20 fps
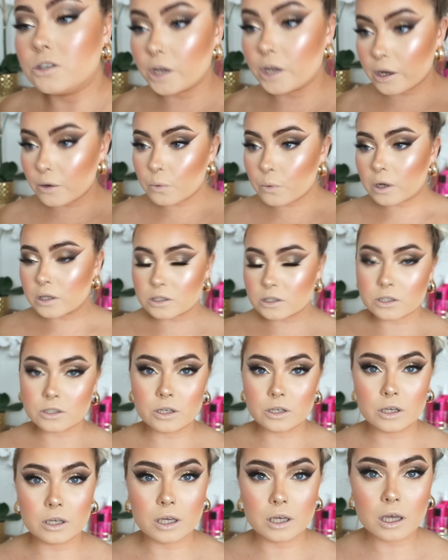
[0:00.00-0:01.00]
I want to
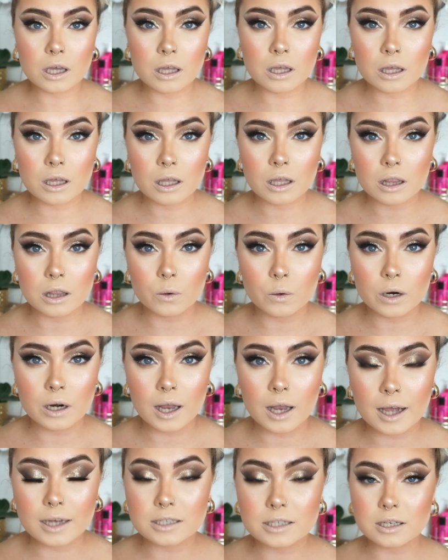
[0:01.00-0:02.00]
do lower
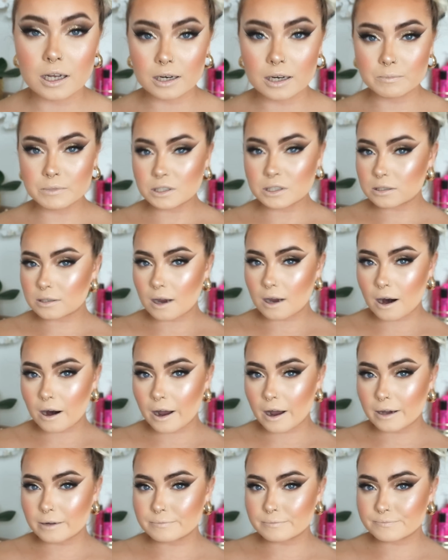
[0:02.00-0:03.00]
lash line
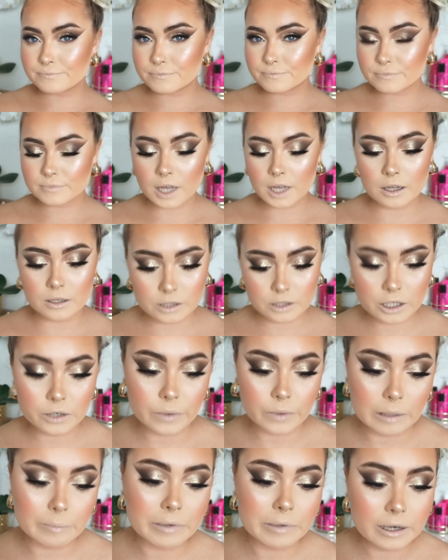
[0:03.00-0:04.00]
mascara? I'll do a
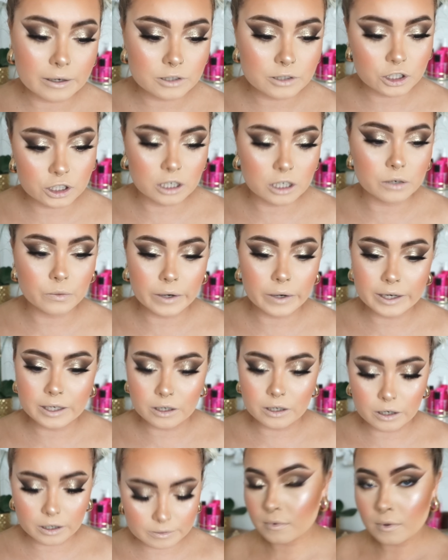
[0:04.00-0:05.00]
wee bit, sure, why
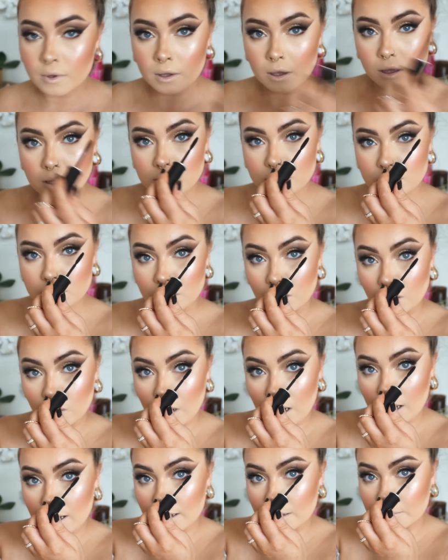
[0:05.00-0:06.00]
not? So
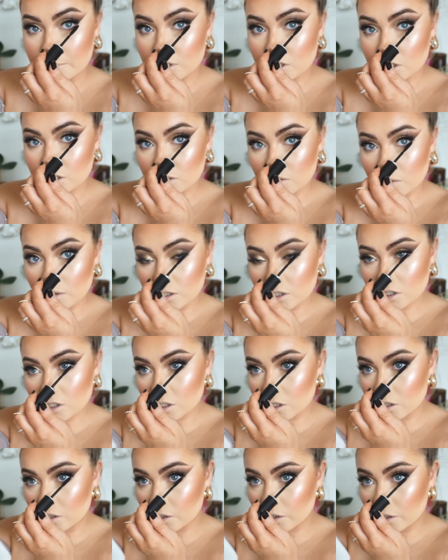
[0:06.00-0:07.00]
I'm just going
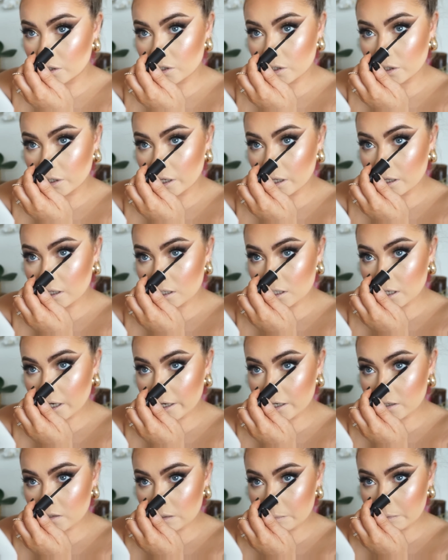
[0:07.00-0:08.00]
to do the
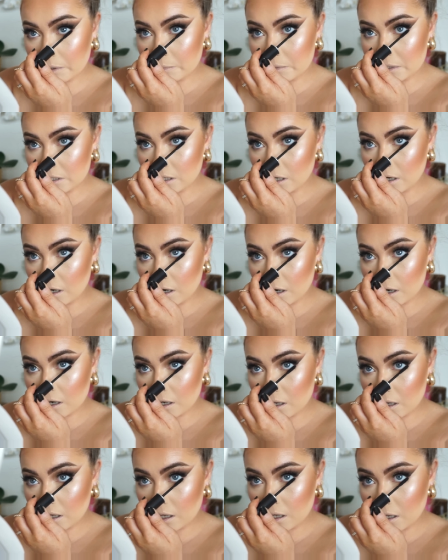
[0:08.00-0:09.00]
tiniest bit of mascara
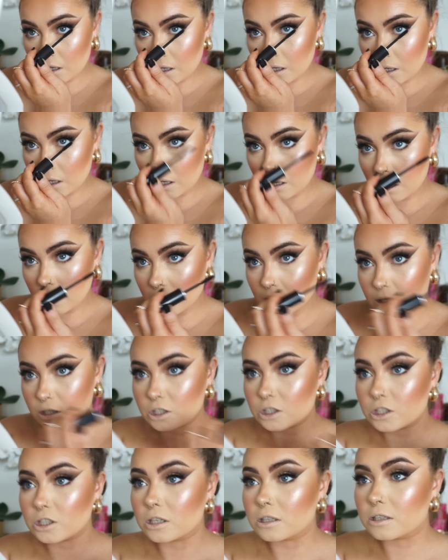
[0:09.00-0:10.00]

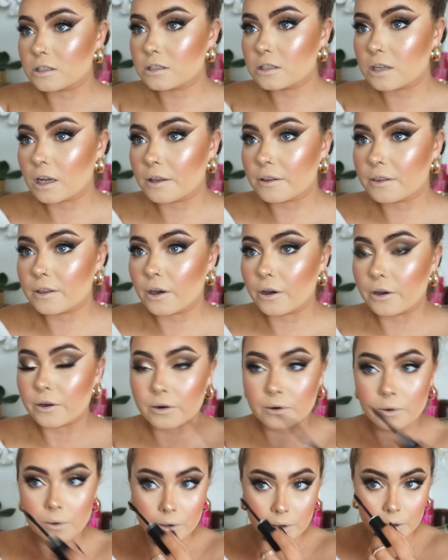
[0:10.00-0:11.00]
just at the outer
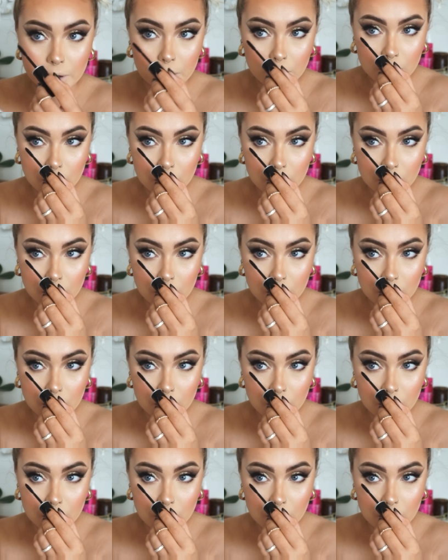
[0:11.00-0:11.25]
corner.